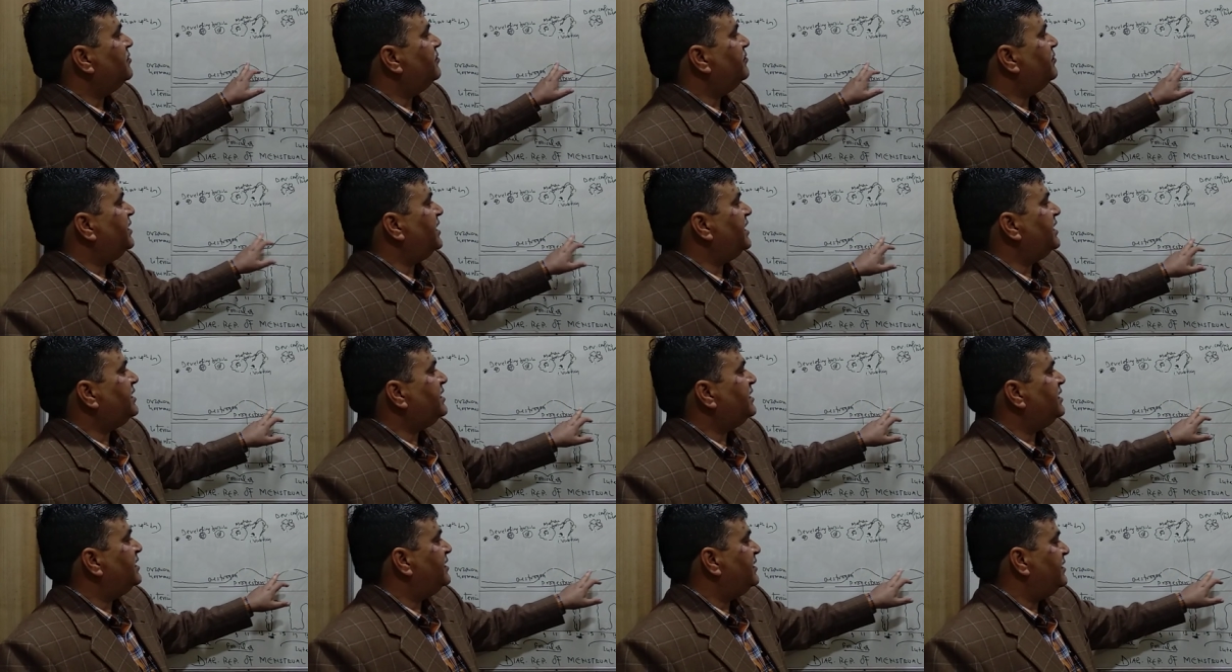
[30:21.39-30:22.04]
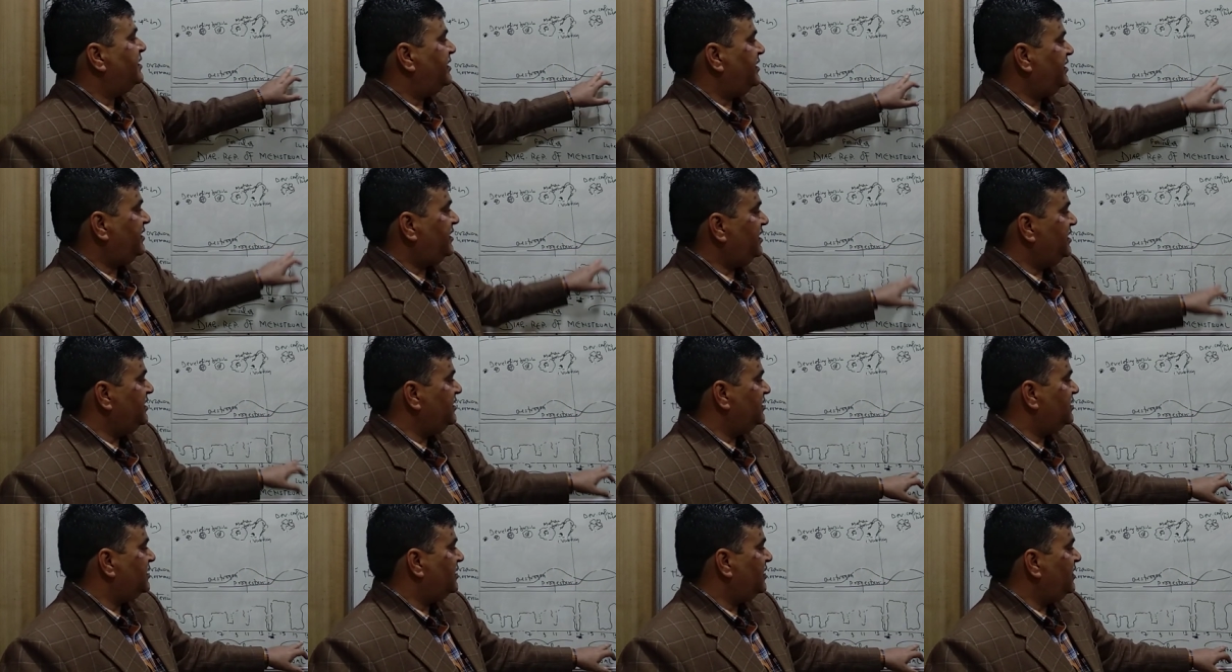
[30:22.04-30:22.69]
but
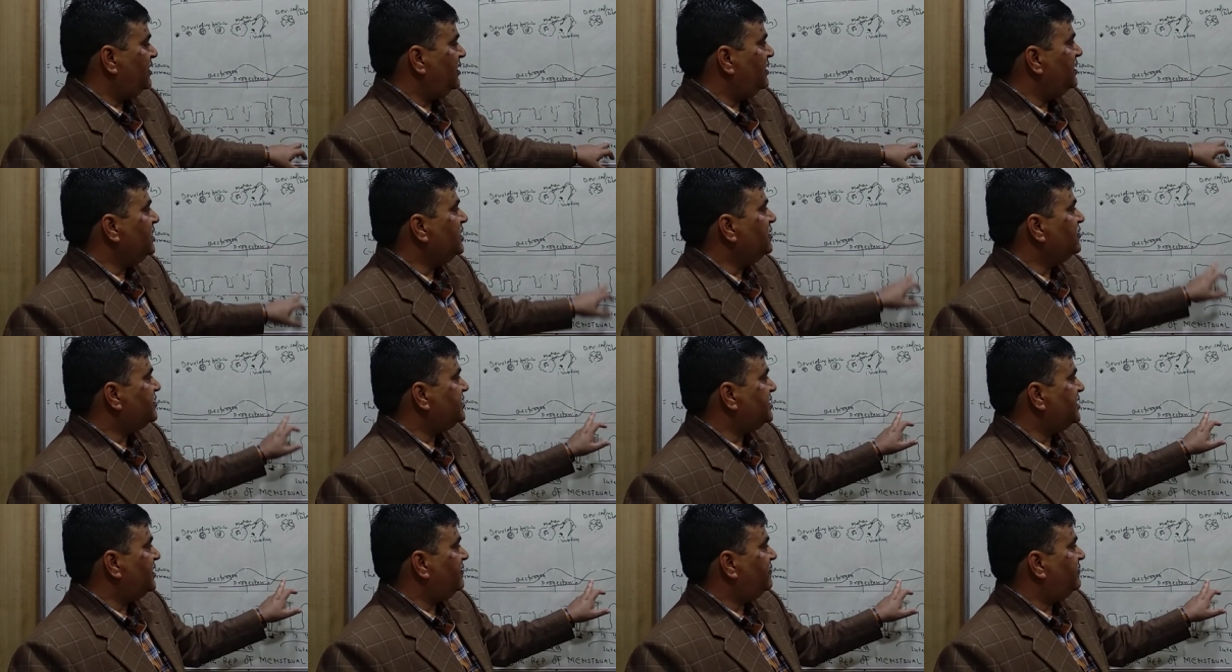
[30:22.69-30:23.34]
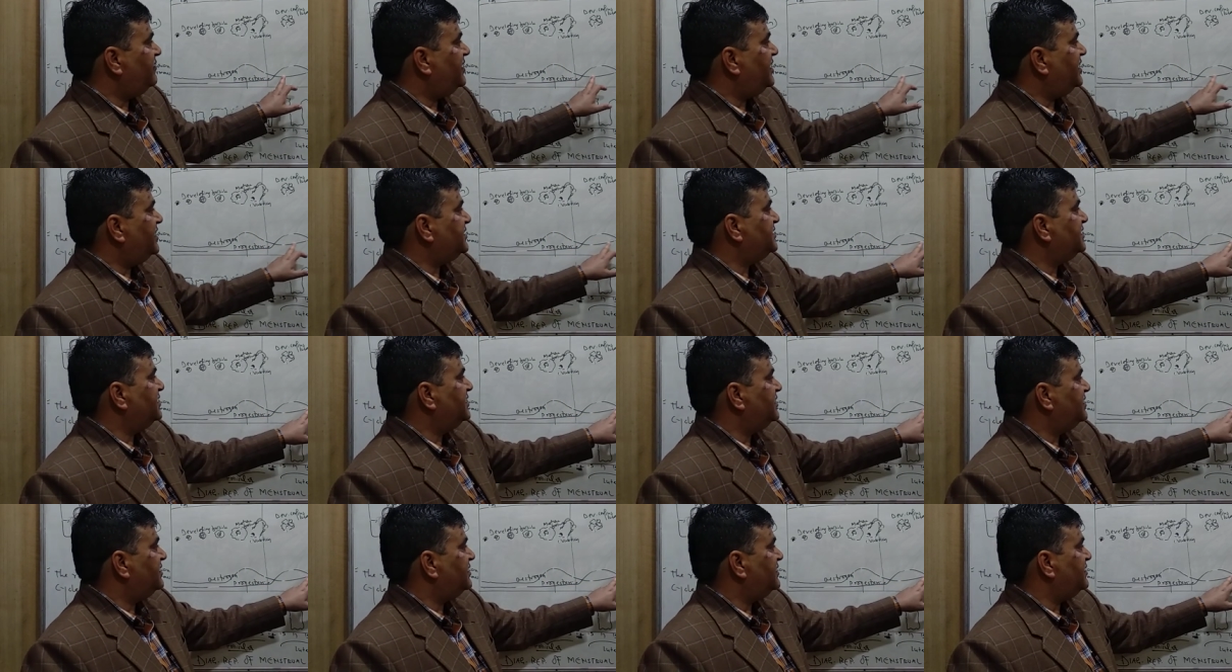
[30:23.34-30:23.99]
in the luteal phase,